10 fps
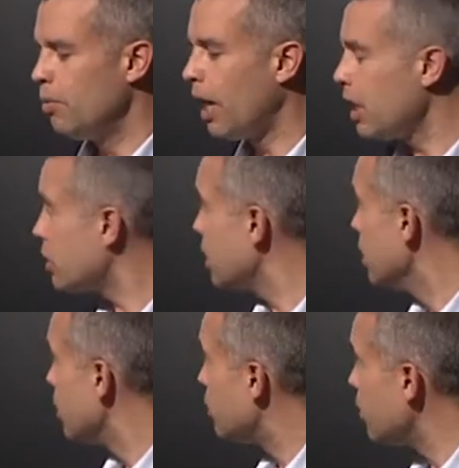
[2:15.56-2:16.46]
But actually,
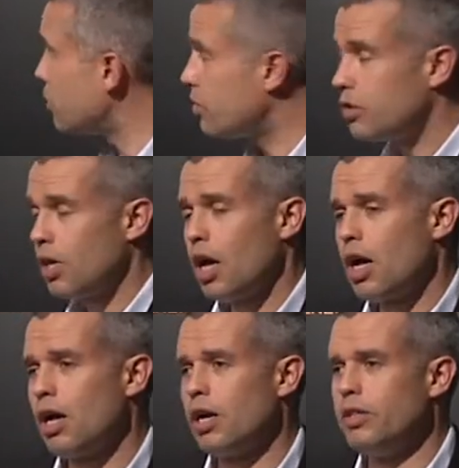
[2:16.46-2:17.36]
this,
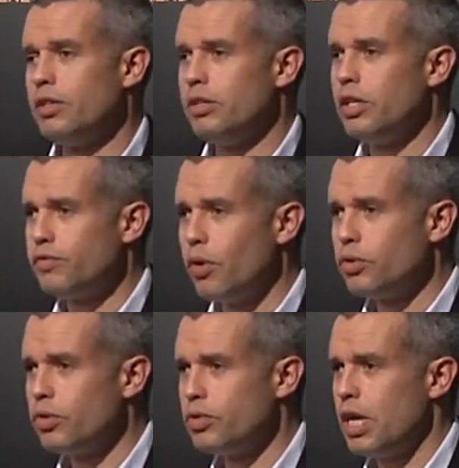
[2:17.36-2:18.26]
uh, th this
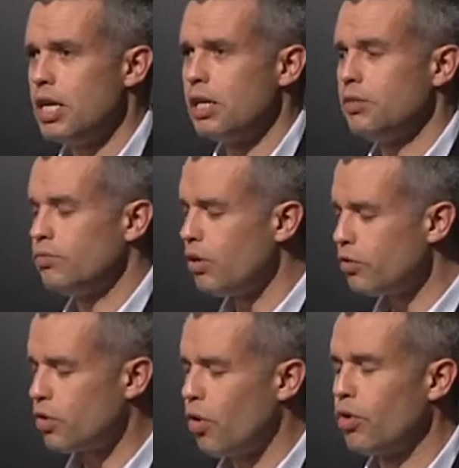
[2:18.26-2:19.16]
photo is taken around
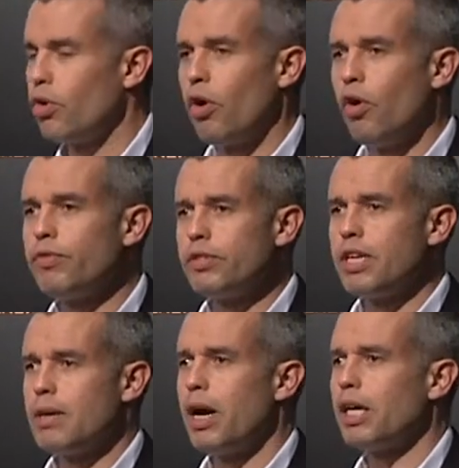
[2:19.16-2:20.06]
the corner of the
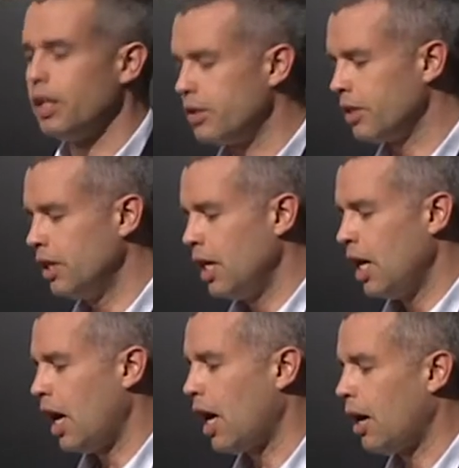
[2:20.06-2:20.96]
same island.
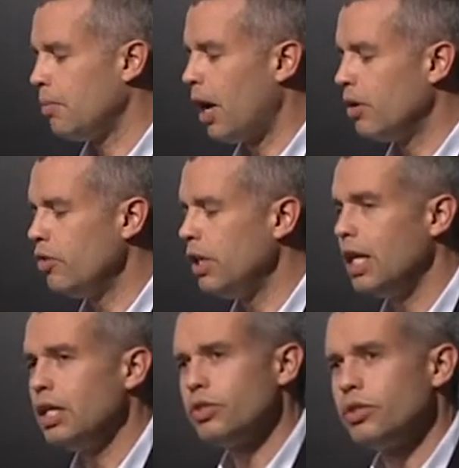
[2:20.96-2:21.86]
Um, and really,
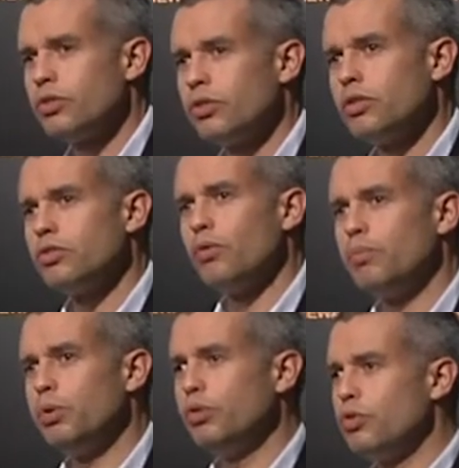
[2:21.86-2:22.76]
let's just sort
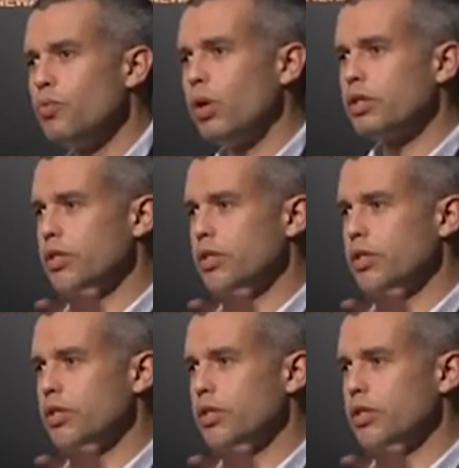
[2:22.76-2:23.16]
of put to one